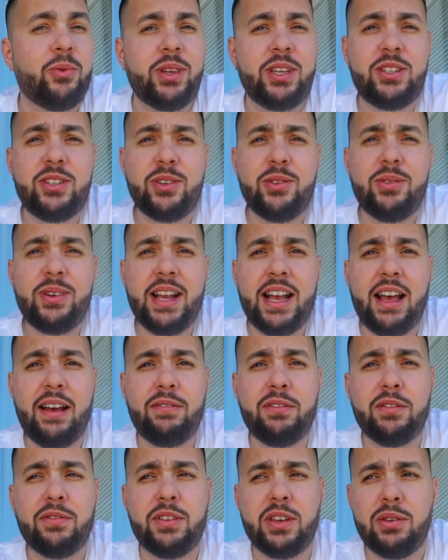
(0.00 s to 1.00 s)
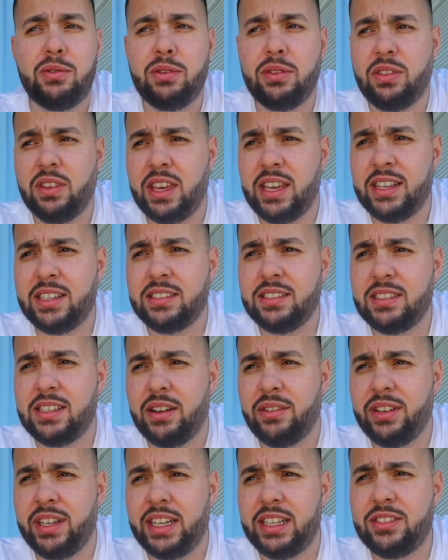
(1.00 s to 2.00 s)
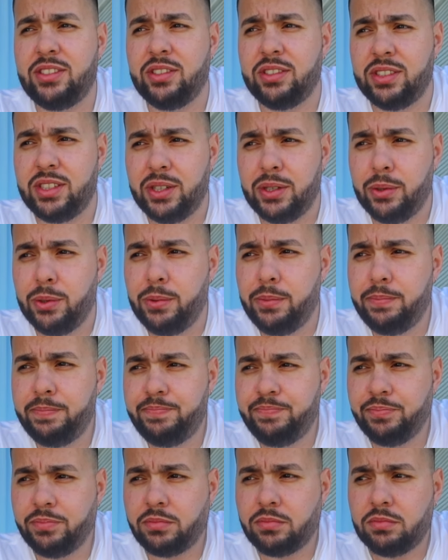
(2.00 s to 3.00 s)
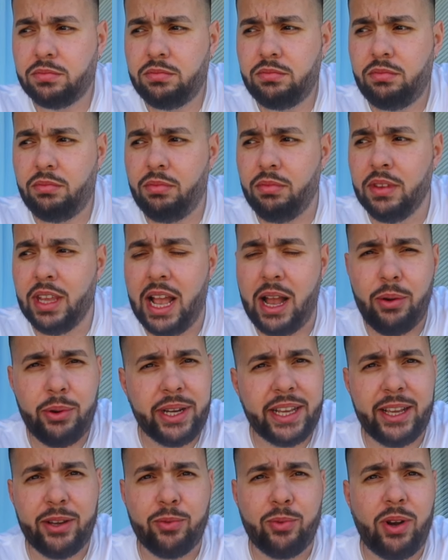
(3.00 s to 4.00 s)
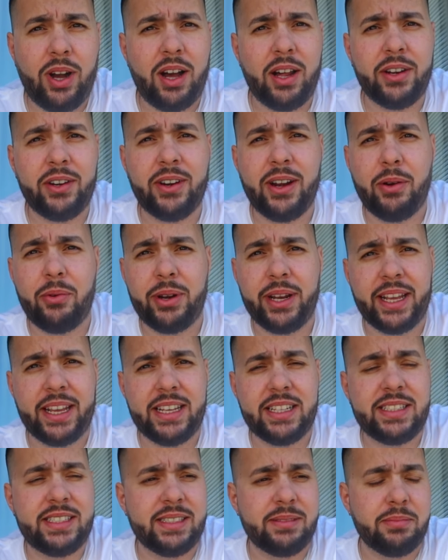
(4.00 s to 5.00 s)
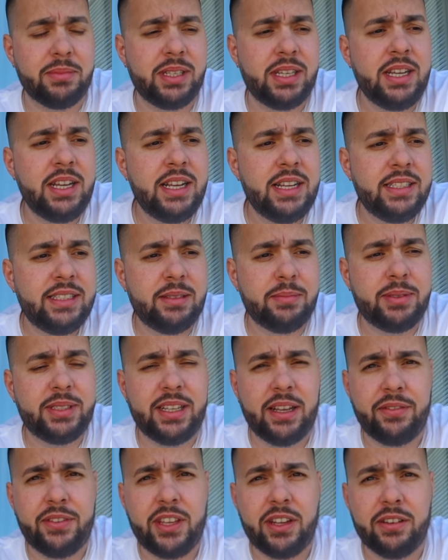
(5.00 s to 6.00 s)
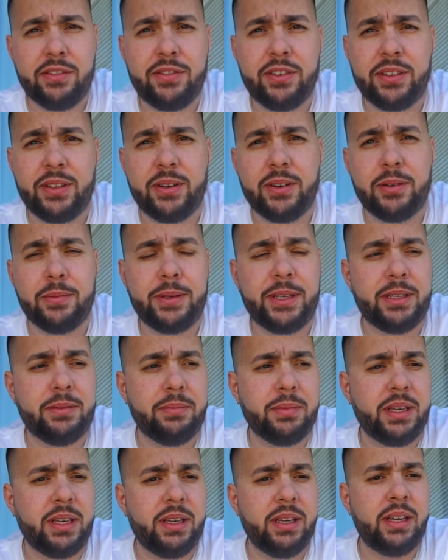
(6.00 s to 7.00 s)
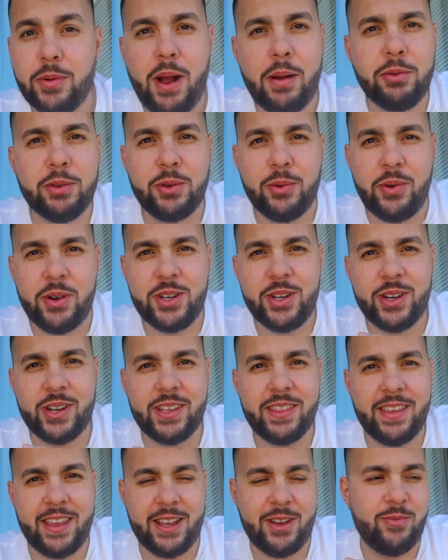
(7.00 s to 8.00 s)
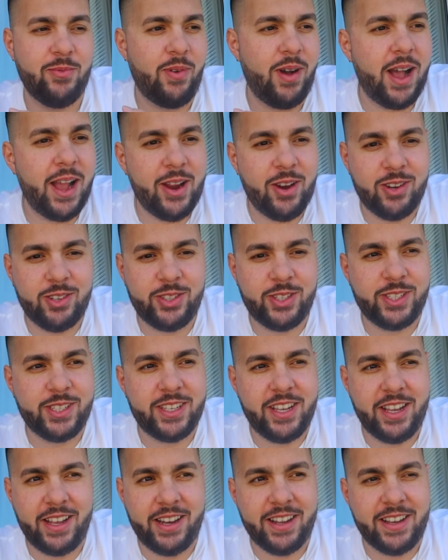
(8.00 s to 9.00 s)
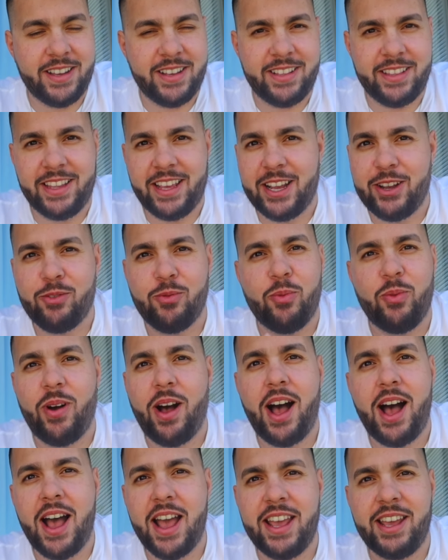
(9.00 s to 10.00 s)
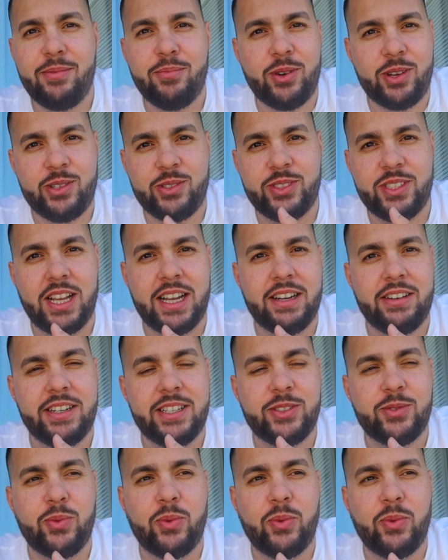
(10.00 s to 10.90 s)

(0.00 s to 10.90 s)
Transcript: We do have a few things that we need to do. I want to get water. I want to get some some stuff here for the Airbnb. Probably wondering like why Argentina, like why Buenos Aires.